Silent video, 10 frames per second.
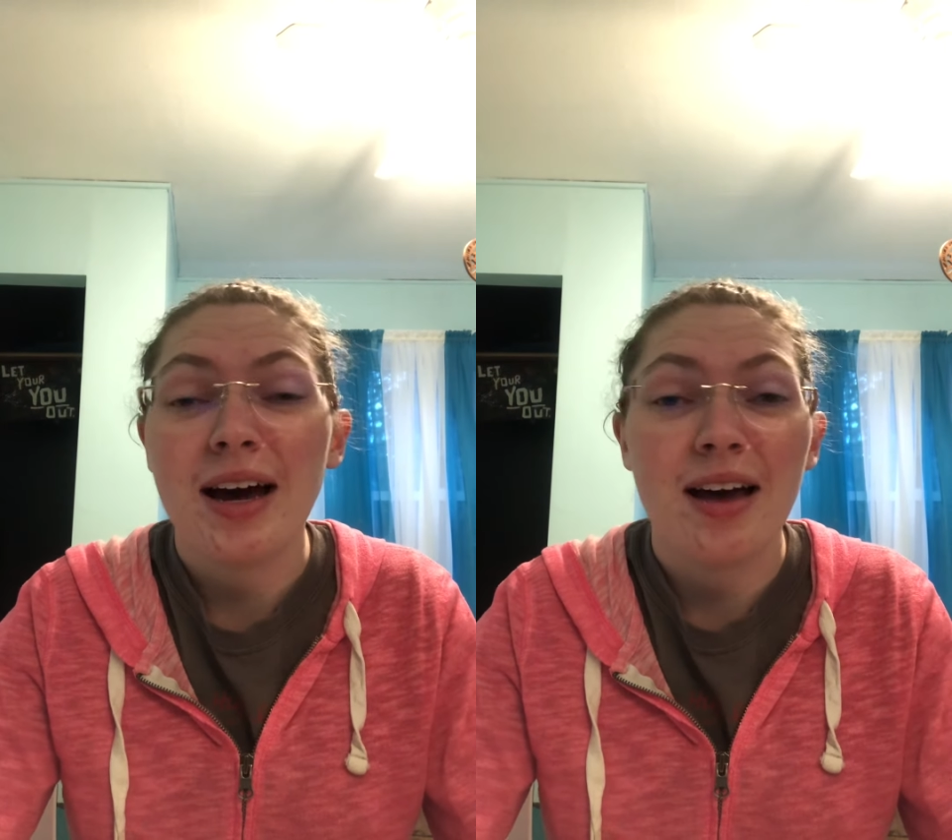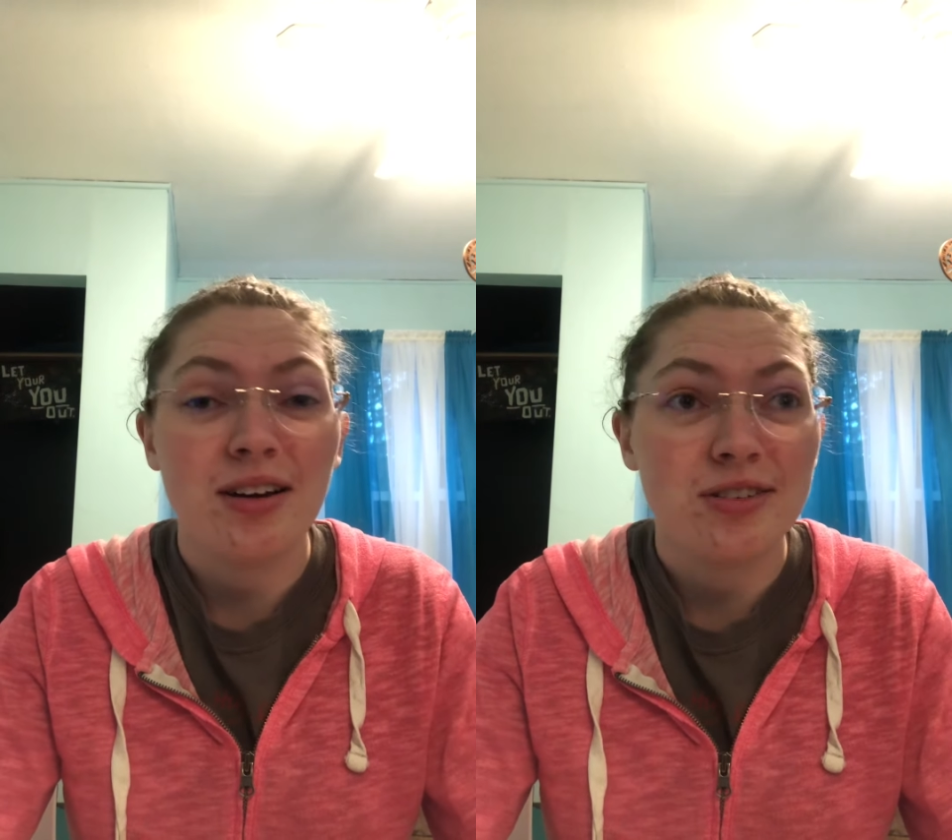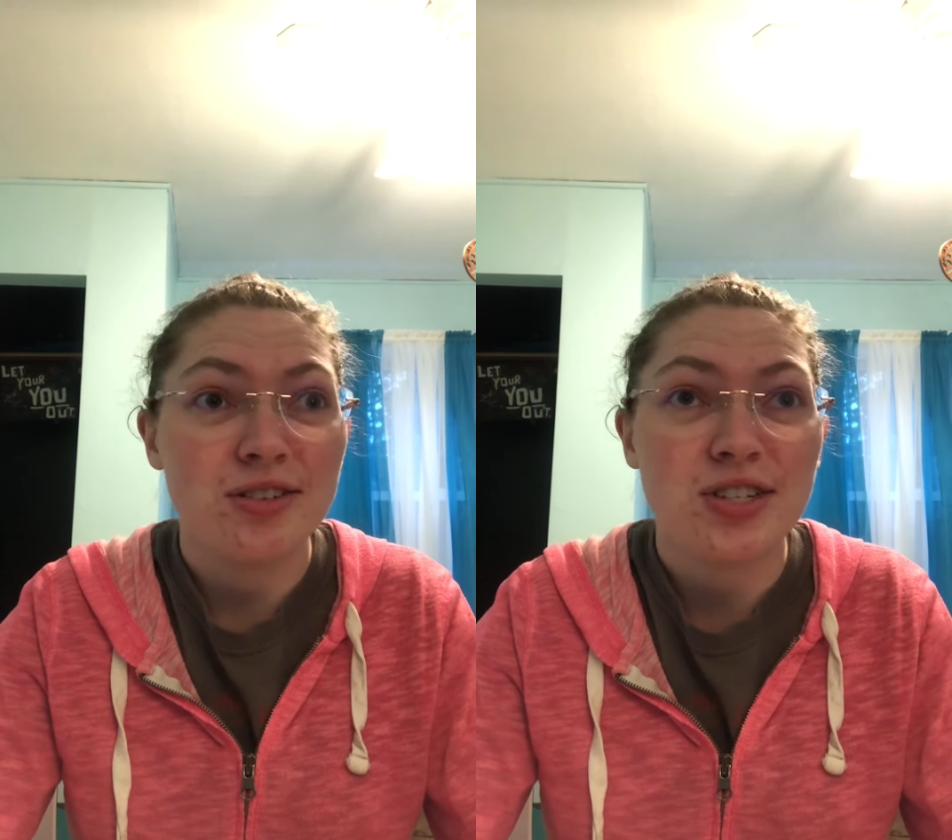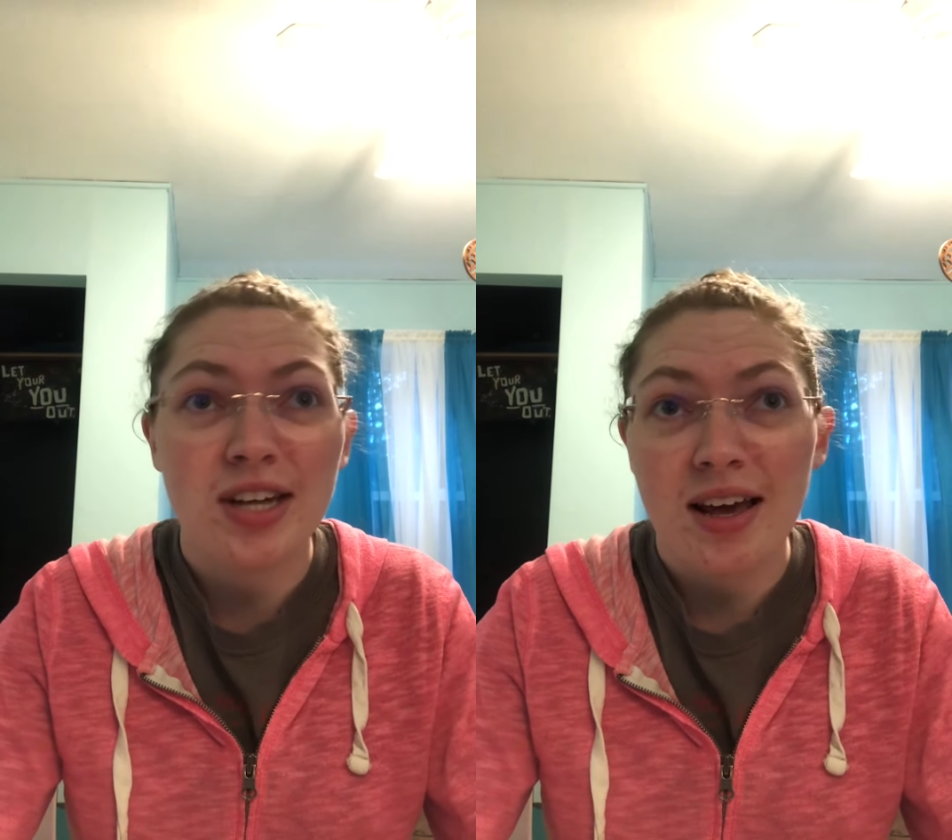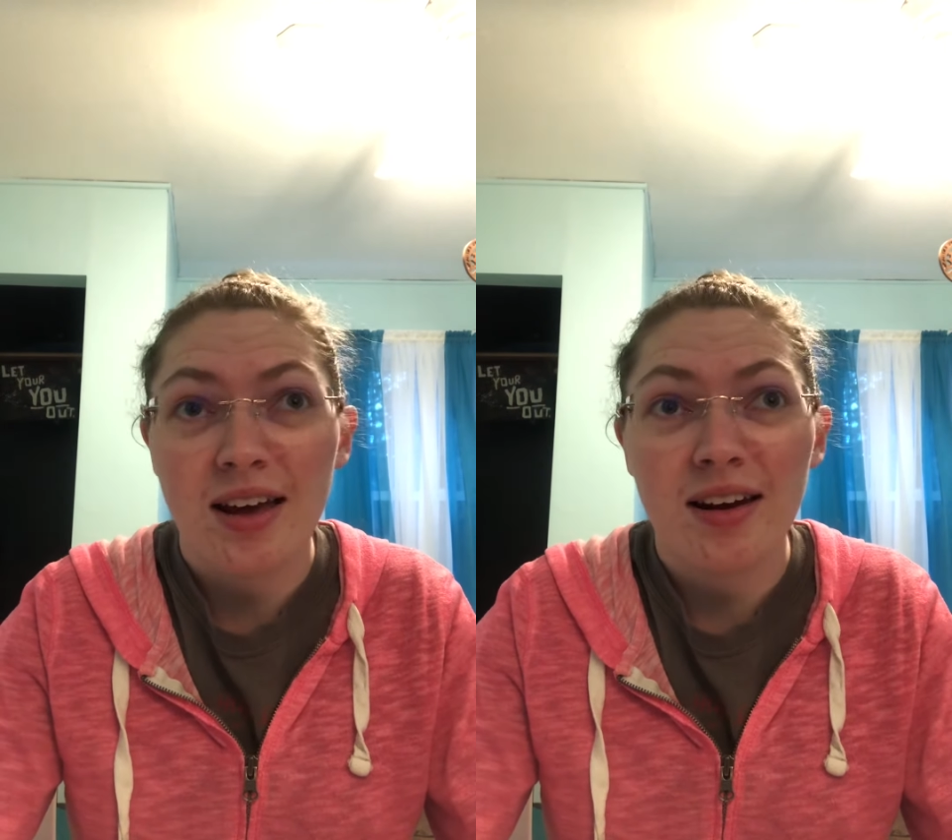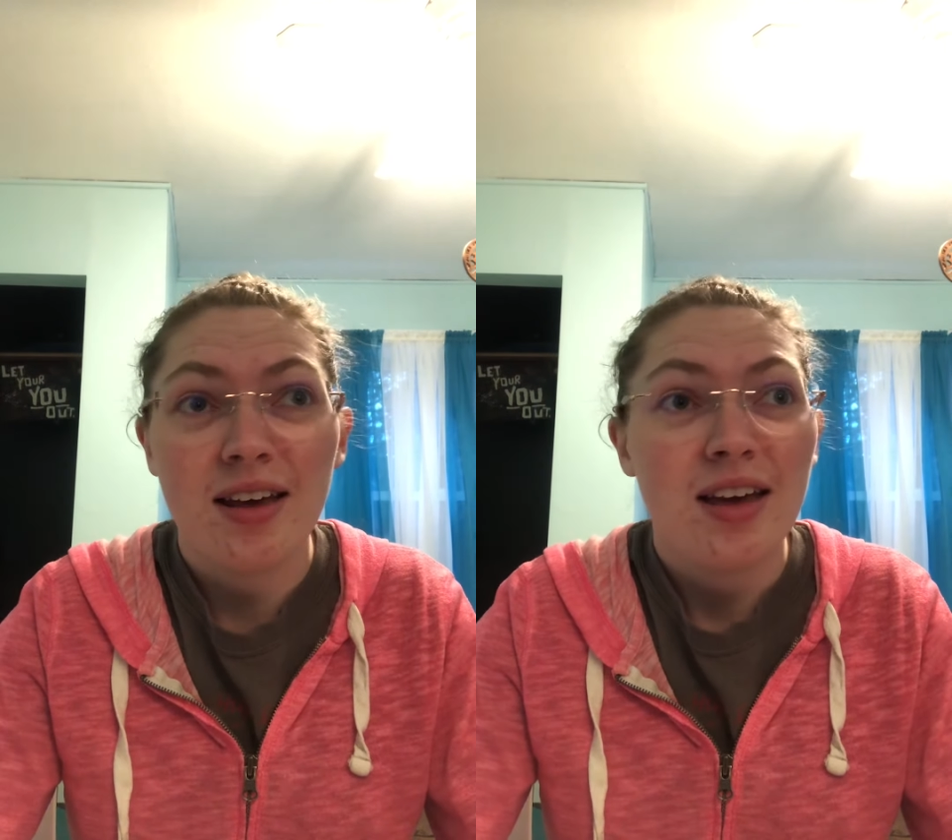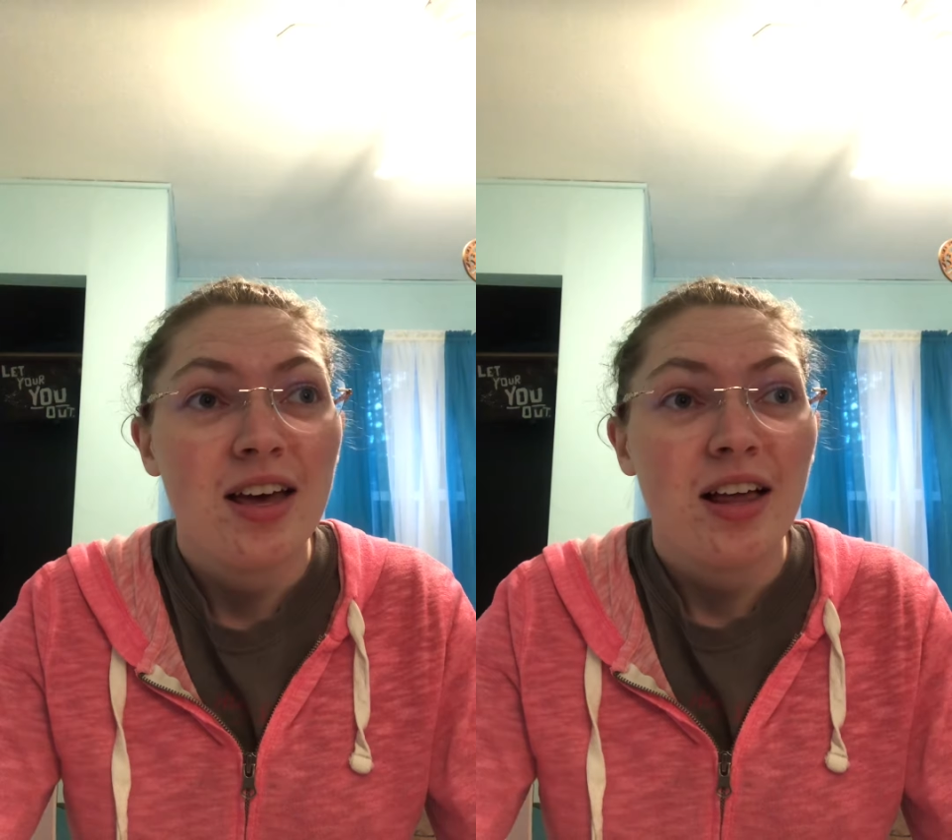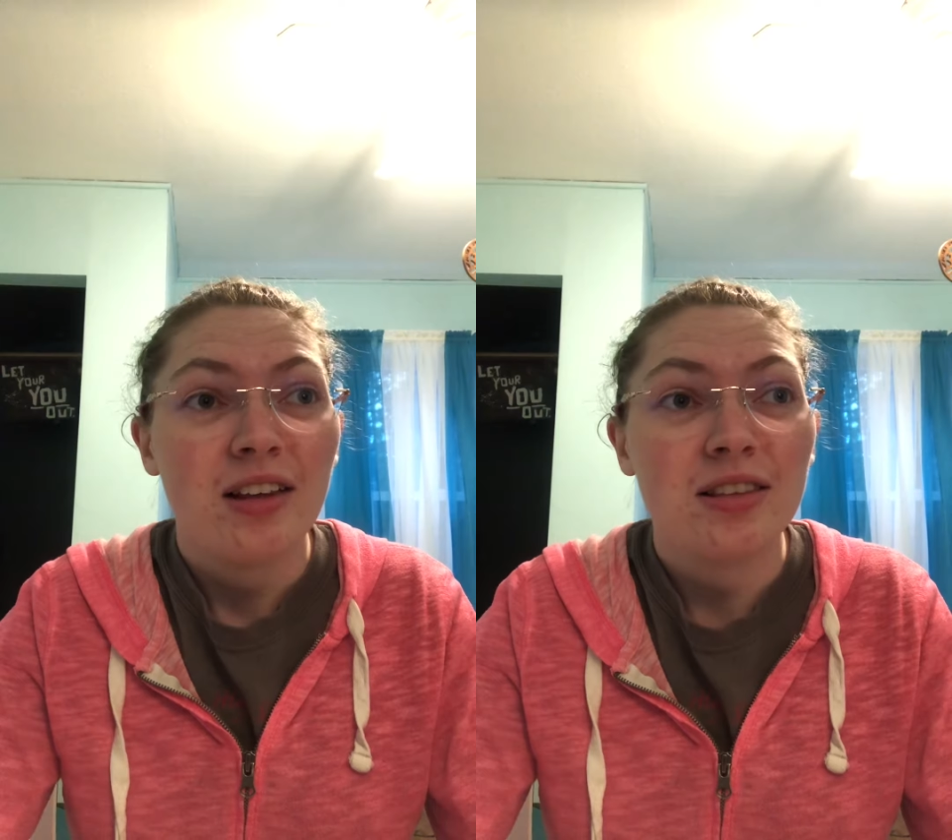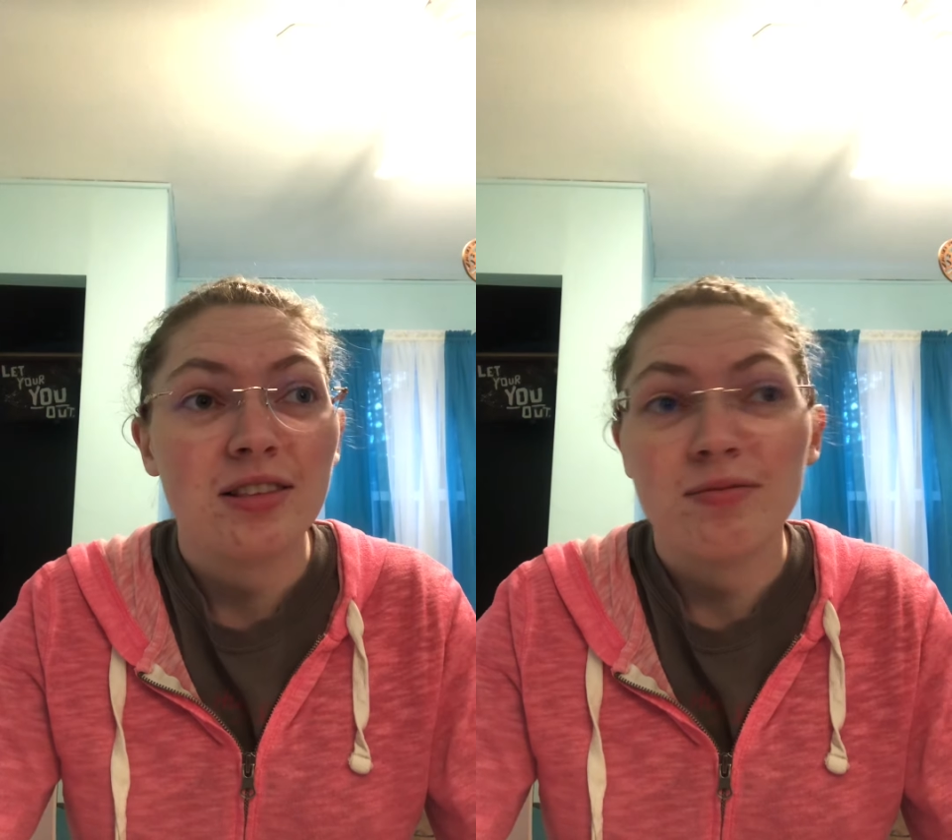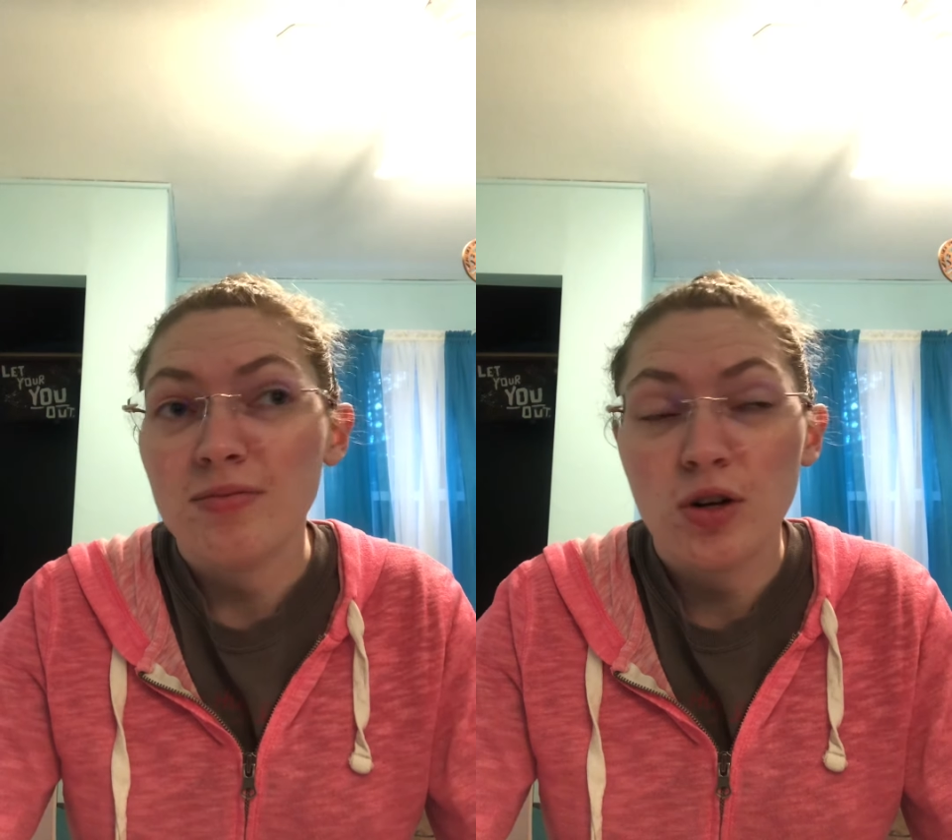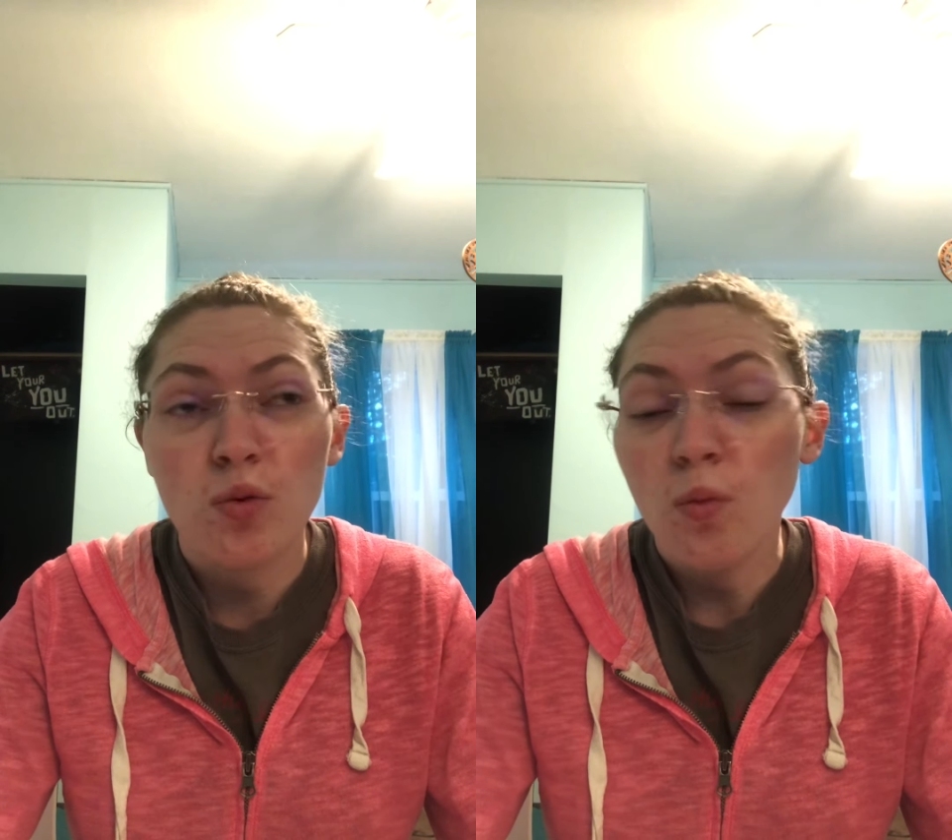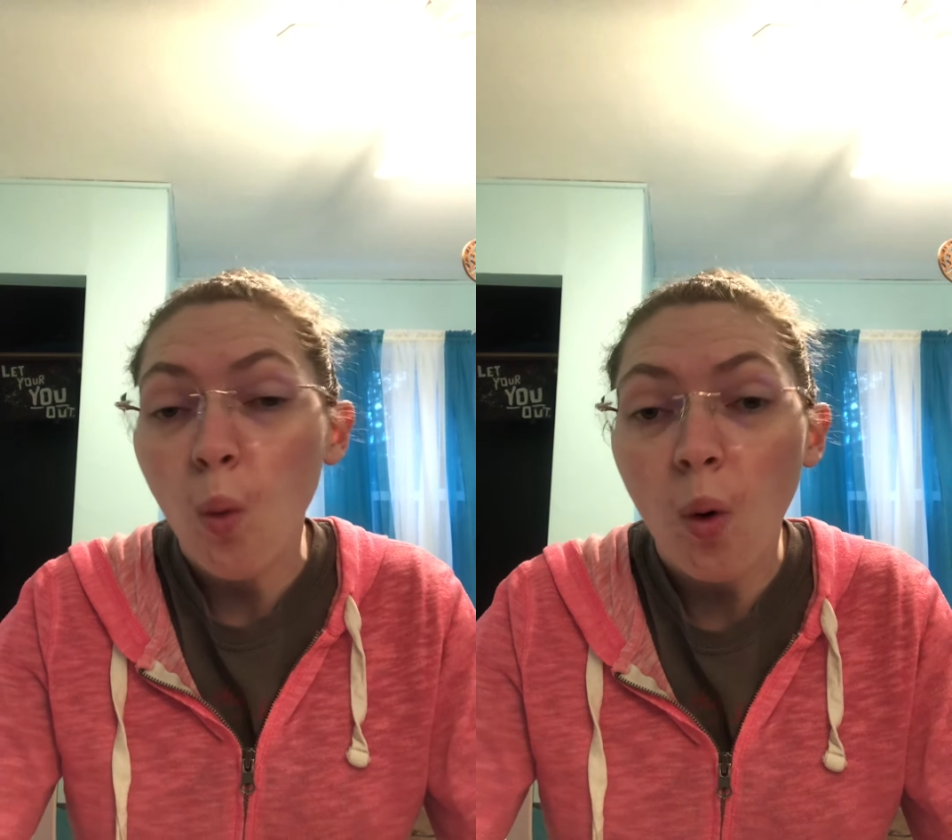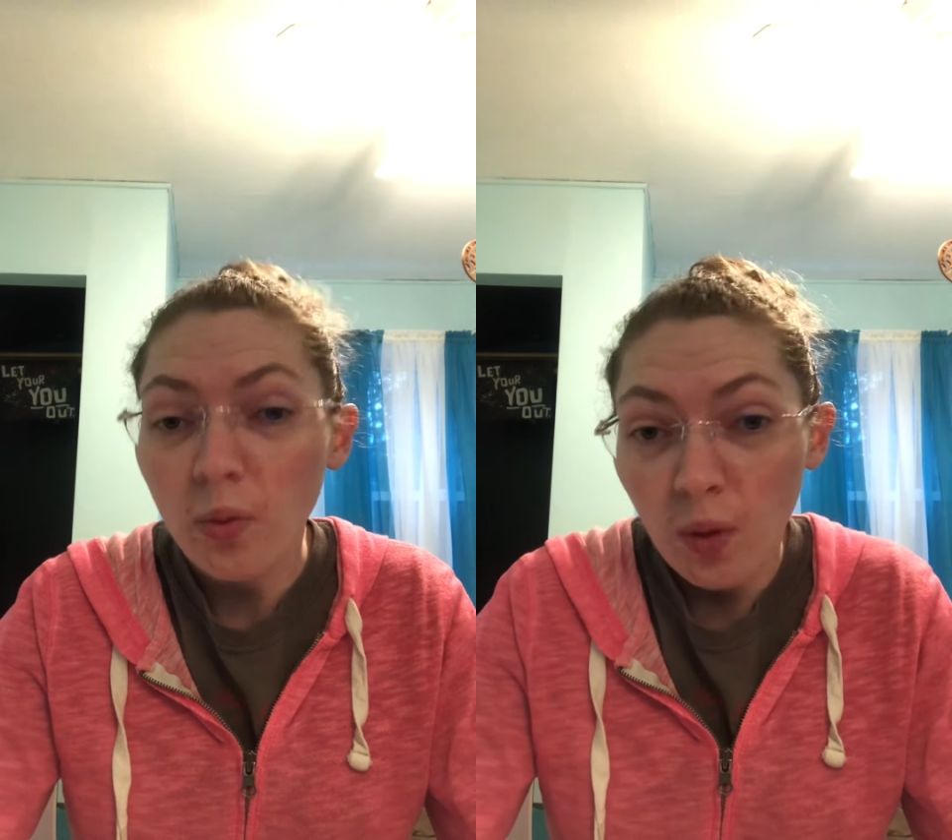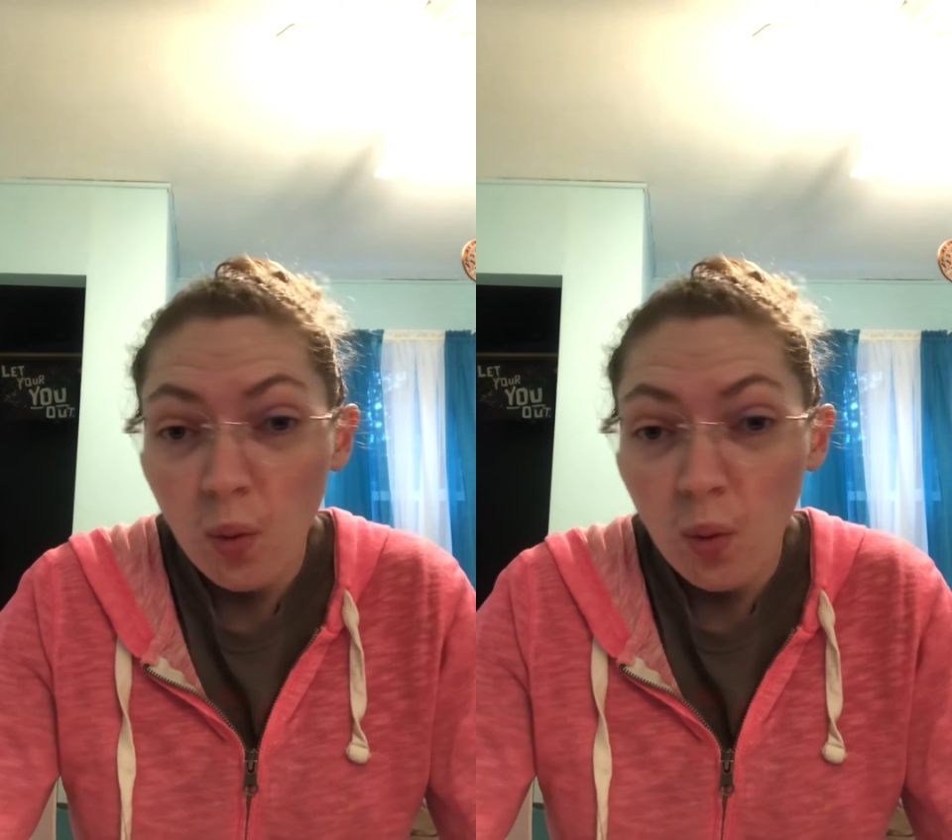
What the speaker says: I understand the